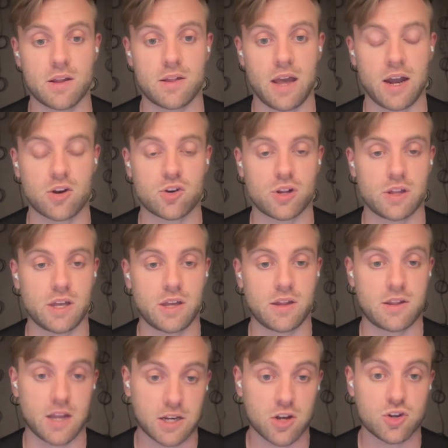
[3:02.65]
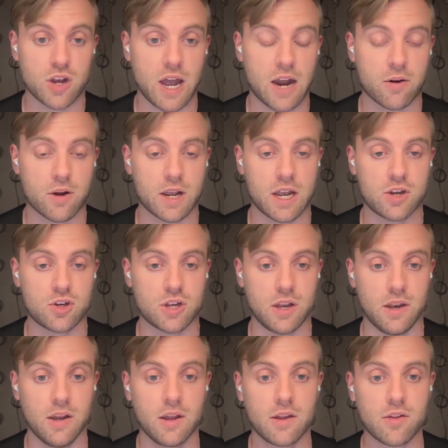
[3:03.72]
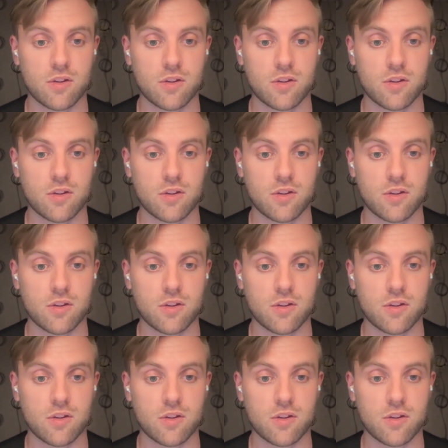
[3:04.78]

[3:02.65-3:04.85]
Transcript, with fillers: is actually signature aggregation.